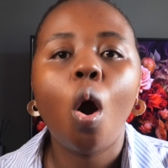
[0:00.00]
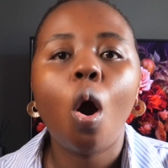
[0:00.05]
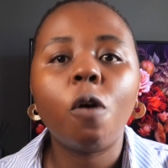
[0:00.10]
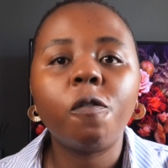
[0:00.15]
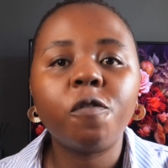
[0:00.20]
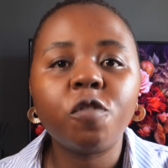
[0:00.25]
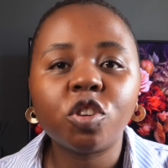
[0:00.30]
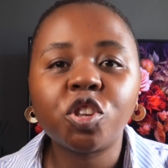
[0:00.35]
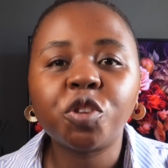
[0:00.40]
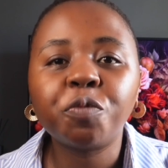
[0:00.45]

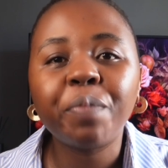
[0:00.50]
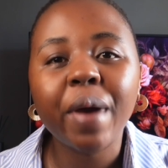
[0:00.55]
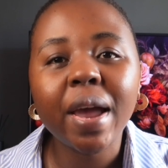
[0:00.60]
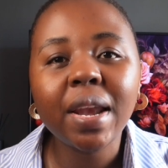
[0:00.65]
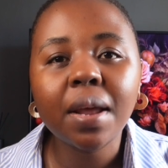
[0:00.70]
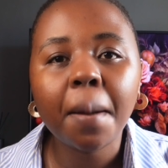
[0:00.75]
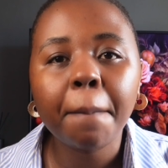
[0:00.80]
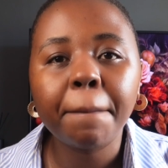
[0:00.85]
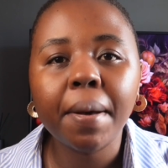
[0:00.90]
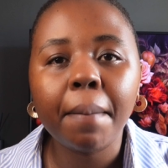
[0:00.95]
of your
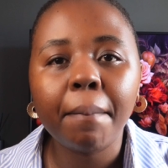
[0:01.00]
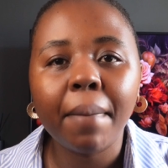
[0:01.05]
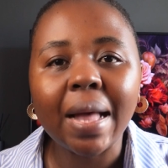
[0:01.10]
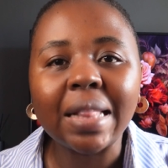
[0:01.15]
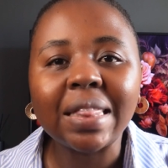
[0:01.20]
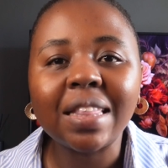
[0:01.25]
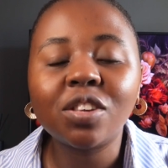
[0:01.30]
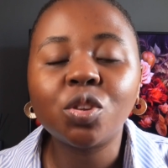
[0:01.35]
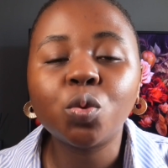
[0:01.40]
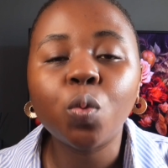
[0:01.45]
spending per
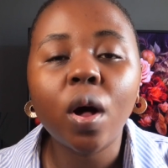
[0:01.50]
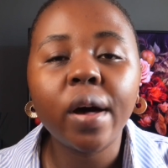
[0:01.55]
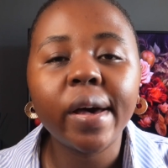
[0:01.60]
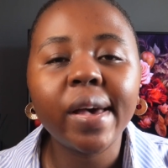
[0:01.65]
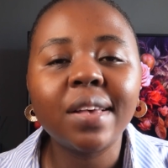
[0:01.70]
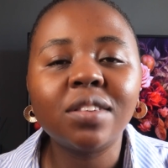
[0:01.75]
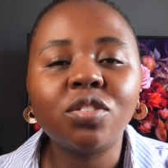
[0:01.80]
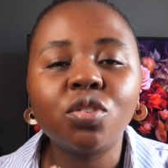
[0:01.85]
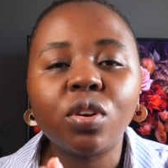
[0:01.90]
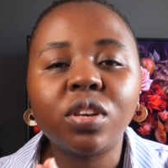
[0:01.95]
month as well
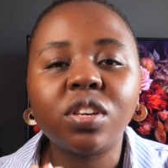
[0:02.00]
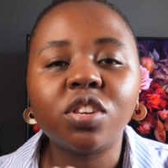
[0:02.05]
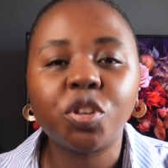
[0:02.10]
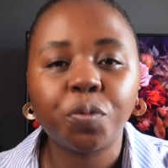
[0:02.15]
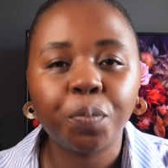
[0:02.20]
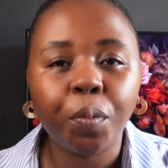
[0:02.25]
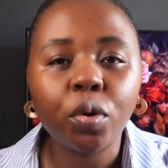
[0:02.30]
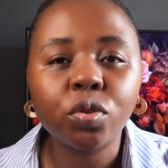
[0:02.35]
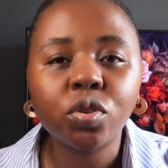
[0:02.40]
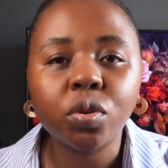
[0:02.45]
as your
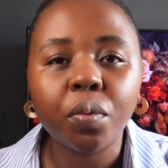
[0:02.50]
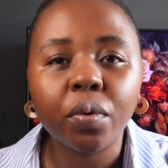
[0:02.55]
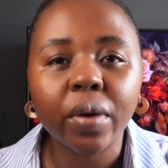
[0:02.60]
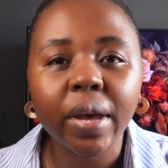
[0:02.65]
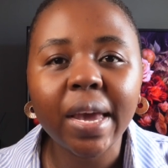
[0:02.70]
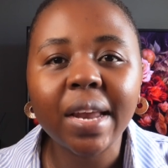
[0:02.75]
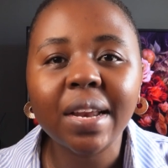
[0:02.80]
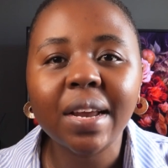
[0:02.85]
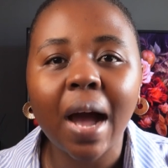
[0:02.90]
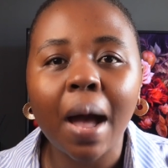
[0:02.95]
disposable
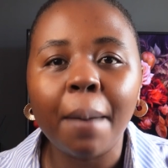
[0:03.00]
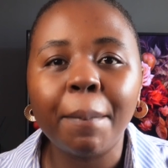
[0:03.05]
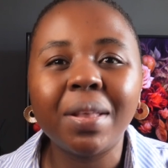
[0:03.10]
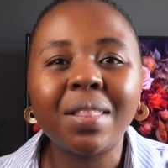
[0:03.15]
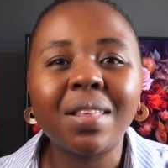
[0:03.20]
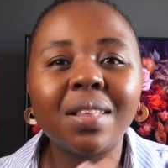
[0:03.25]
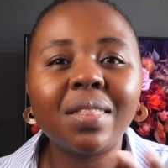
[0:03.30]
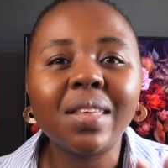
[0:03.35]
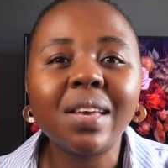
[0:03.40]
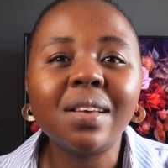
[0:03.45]
income
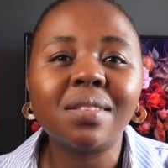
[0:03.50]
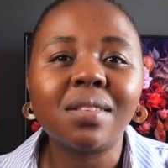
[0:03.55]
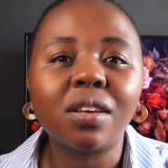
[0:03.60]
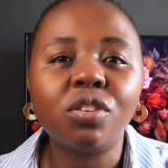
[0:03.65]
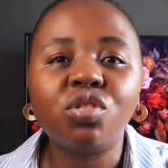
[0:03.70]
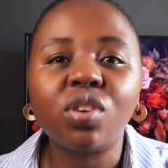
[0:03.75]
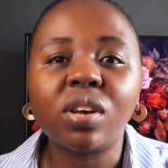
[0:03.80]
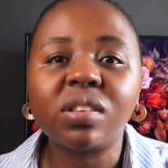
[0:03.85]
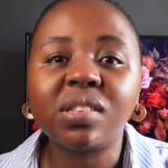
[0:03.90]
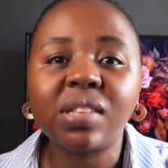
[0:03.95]
and the things
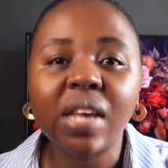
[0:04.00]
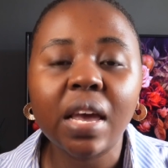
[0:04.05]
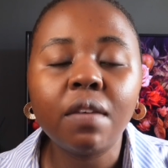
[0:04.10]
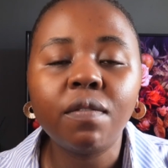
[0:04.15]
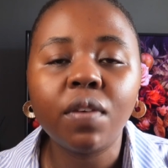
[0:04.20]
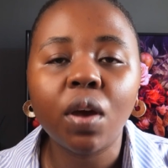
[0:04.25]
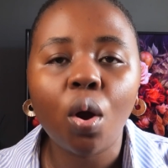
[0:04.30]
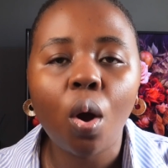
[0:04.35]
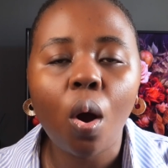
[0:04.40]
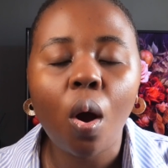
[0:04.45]
that you're
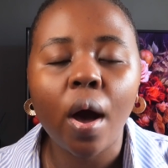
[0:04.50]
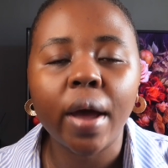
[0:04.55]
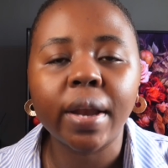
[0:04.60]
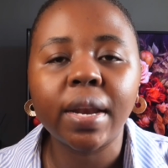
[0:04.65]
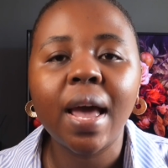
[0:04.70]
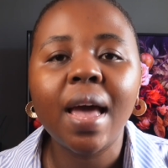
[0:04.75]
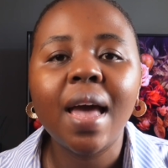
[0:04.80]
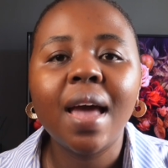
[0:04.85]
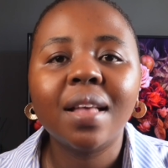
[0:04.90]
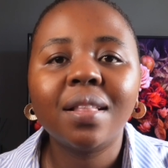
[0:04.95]
saving on,
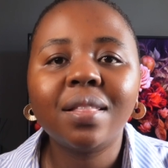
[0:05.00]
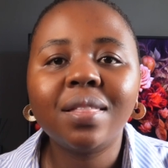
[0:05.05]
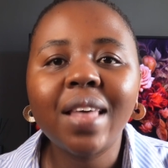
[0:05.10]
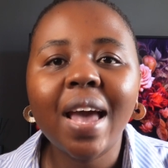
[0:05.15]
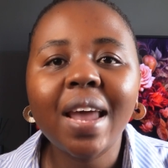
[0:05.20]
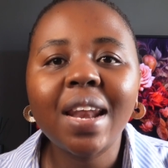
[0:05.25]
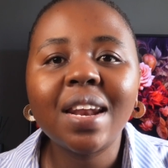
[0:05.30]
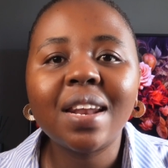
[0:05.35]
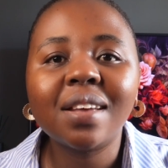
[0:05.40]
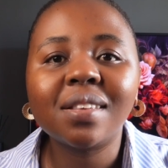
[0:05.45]

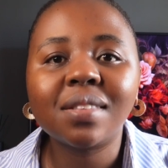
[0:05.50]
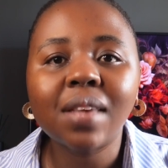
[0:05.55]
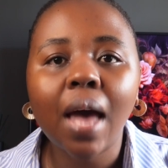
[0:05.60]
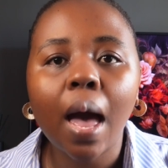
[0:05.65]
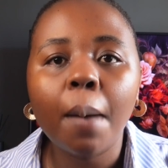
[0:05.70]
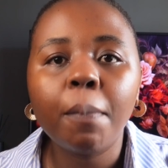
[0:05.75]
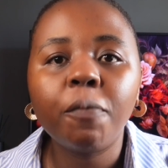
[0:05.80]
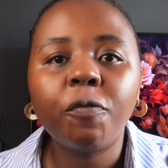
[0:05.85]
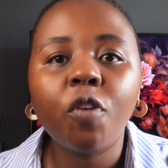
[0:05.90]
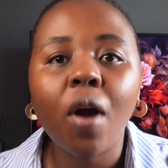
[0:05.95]
then it is
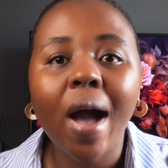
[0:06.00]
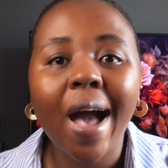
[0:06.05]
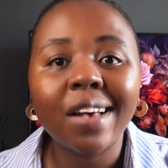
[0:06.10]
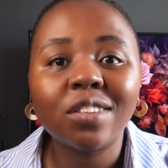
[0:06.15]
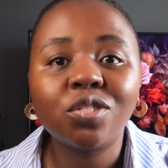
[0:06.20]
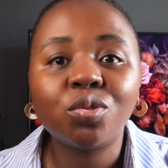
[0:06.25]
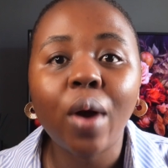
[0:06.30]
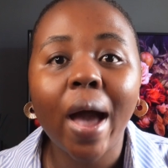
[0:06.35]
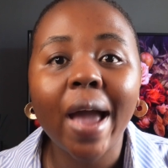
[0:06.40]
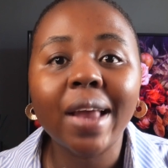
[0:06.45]
time for
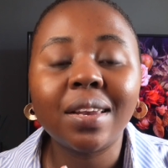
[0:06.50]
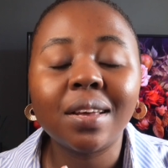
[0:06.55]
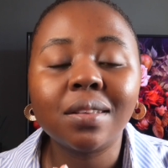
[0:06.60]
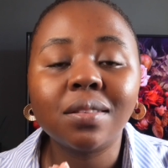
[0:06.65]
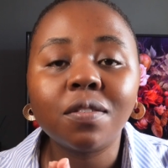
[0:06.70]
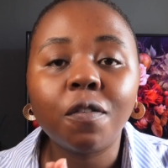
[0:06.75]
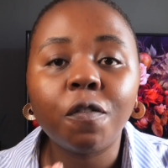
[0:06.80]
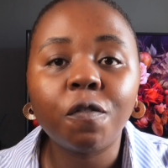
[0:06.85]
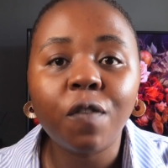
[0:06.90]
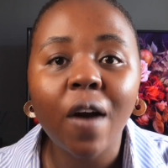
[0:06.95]
us to
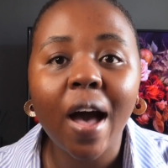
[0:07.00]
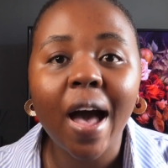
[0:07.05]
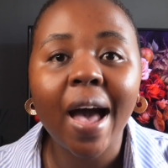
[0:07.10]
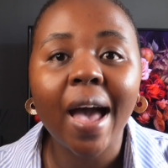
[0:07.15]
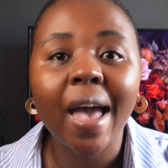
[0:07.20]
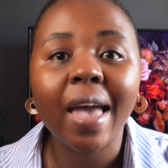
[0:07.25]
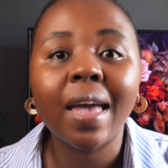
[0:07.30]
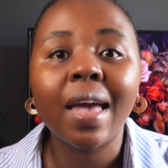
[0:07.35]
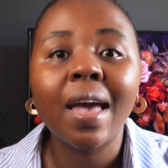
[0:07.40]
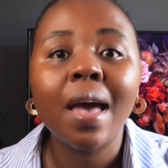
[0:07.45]

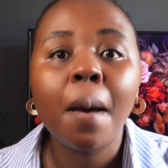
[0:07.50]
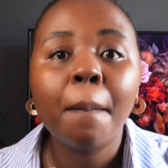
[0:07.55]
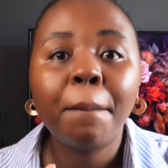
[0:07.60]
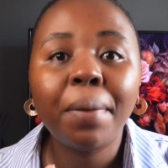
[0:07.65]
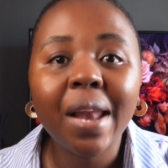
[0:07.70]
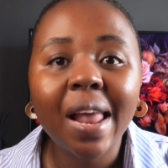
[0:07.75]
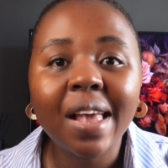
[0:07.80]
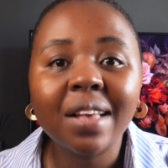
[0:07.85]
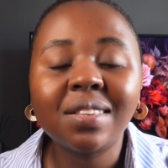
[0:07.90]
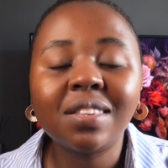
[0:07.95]
identify
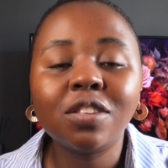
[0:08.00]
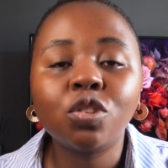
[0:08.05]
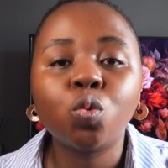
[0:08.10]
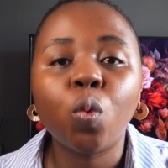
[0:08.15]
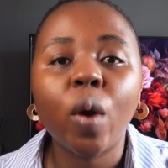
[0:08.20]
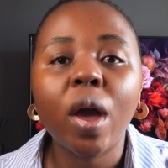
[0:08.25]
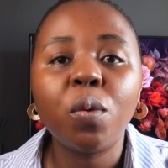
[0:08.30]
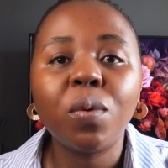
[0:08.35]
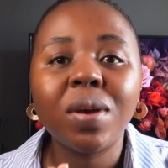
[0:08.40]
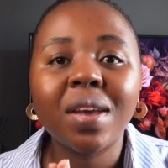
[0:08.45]
places
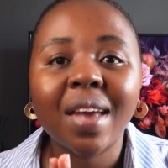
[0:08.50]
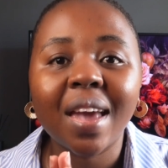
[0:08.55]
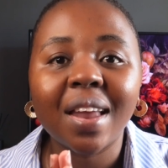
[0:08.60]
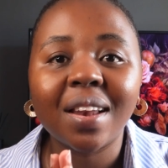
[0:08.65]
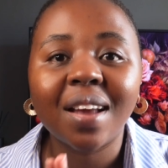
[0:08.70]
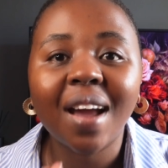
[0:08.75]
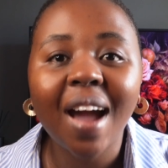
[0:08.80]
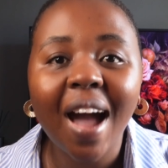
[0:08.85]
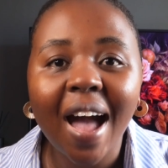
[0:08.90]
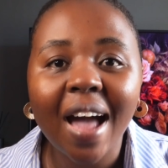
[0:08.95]
where we
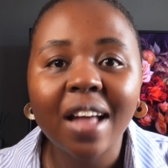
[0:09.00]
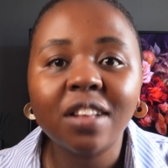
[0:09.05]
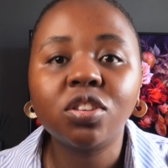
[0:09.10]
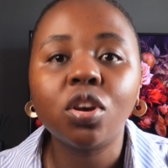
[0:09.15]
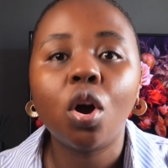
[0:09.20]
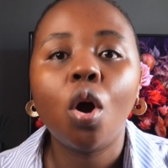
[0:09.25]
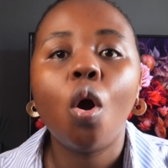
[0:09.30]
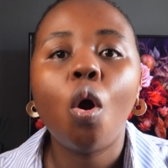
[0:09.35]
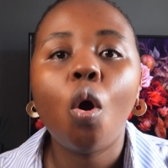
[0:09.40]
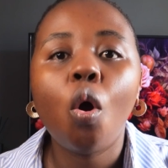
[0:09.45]
can cut,
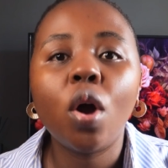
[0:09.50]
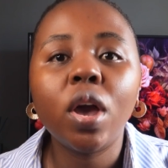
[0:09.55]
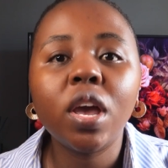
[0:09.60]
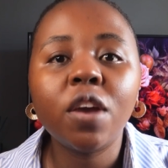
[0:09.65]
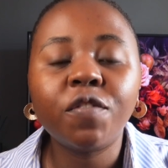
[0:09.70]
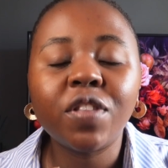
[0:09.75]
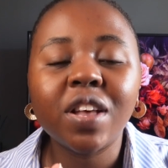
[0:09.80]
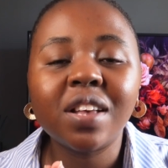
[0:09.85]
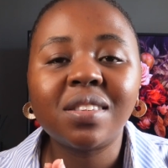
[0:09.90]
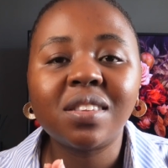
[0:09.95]
or
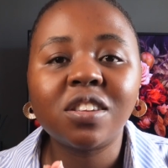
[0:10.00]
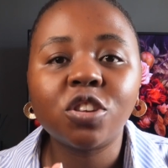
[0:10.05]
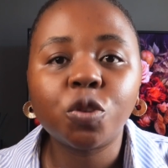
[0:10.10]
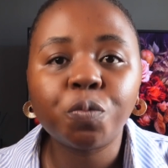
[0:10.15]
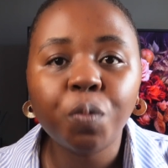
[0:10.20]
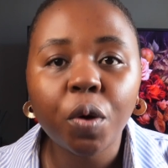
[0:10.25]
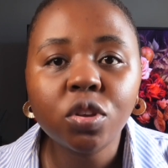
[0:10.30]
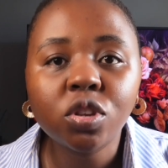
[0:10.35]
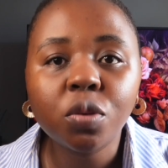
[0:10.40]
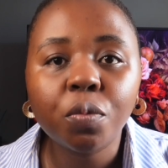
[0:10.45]
if there's
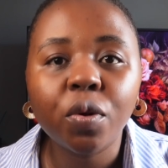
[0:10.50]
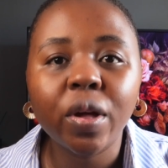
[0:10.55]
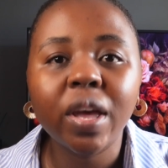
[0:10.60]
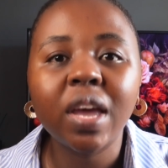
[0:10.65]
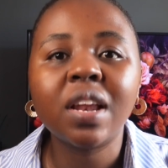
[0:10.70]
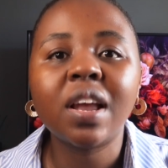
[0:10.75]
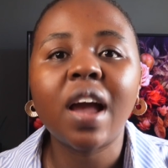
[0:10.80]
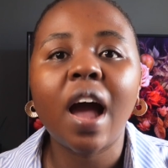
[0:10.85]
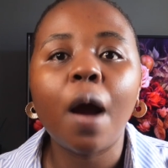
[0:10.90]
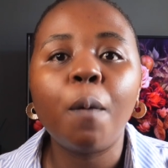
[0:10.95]
disposable
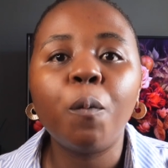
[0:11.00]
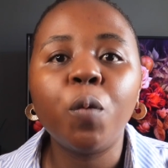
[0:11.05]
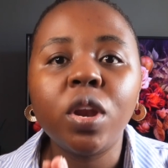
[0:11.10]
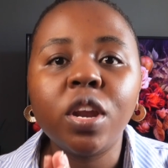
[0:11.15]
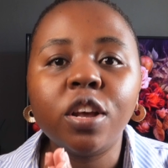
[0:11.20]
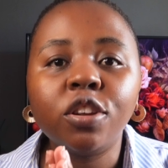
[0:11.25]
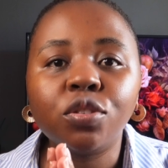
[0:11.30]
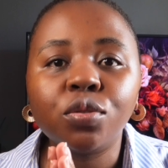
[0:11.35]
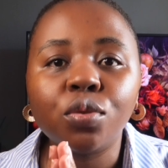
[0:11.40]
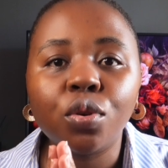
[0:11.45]
income, we
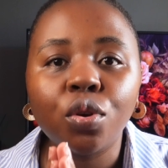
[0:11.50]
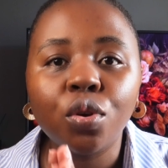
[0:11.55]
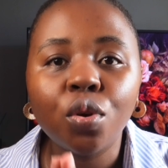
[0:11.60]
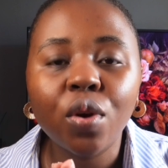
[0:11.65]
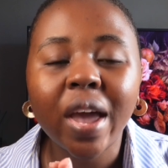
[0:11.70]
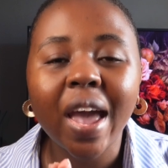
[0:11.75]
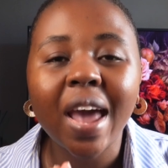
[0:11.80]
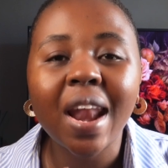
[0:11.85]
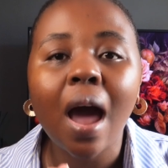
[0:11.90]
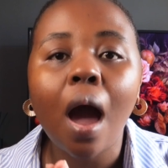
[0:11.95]
need to look
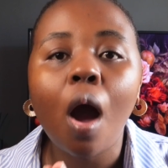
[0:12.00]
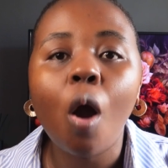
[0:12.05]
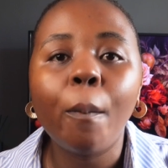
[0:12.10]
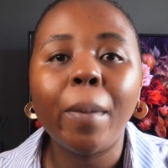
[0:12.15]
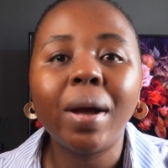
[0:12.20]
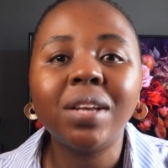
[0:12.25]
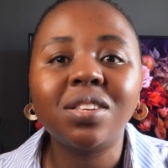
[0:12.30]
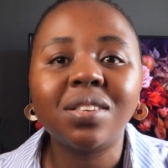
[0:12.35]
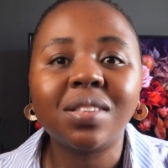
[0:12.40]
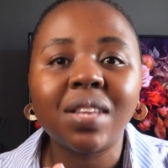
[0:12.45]
at how
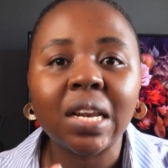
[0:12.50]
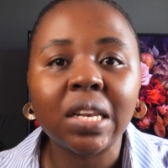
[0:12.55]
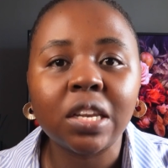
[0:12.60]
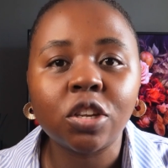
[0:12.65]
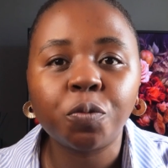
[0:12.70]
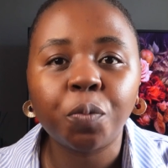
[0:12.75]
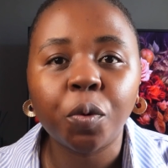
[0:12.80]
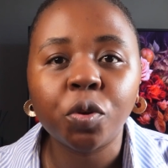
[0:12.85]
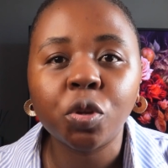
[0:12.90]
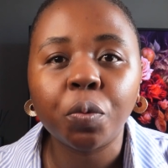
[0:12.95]
much is that
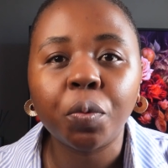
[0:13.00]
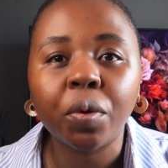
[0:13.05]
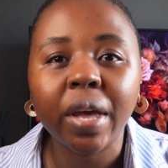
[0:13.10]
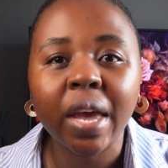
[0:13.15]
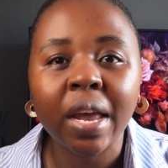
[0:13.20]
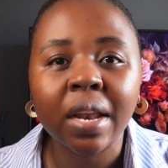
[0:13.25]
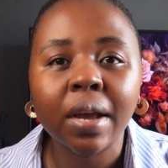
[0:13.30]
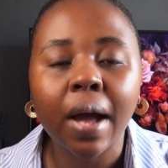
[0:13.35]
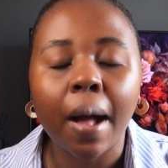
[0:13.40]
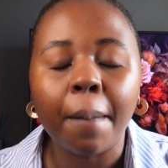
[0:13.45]
disposable
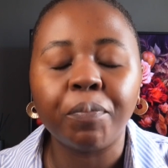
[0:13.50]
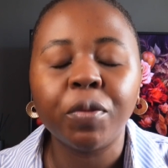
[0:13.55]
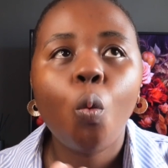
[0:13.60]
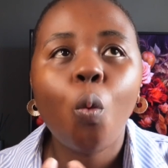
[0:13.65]
income.